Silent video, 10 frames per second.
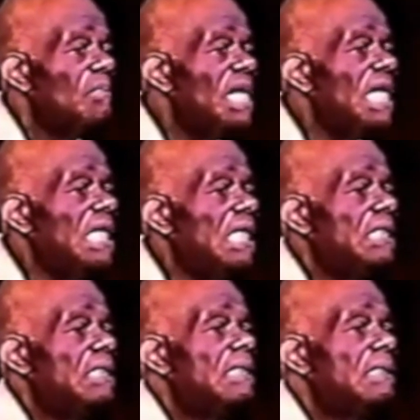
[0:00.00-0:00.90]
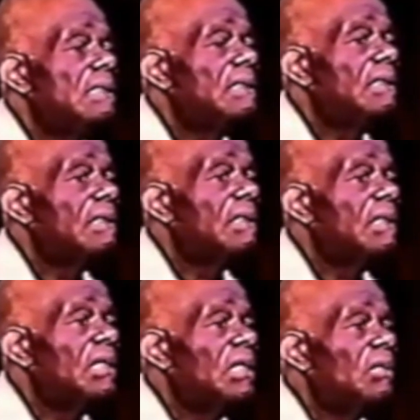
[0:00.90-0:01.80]
mean,
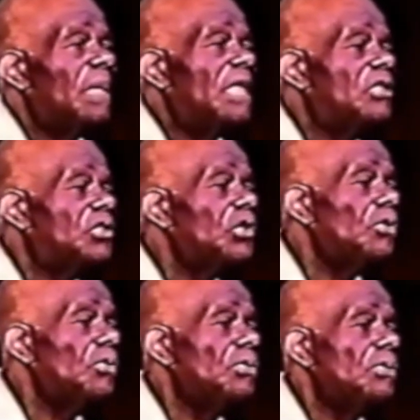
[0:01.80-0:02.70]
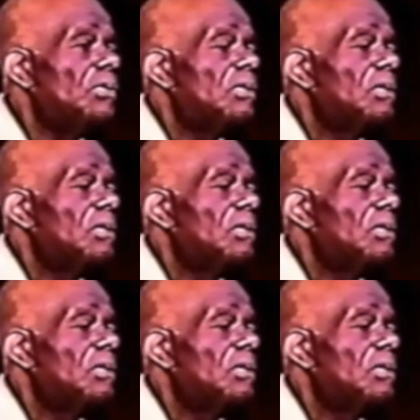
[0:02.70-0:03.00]
but it's true.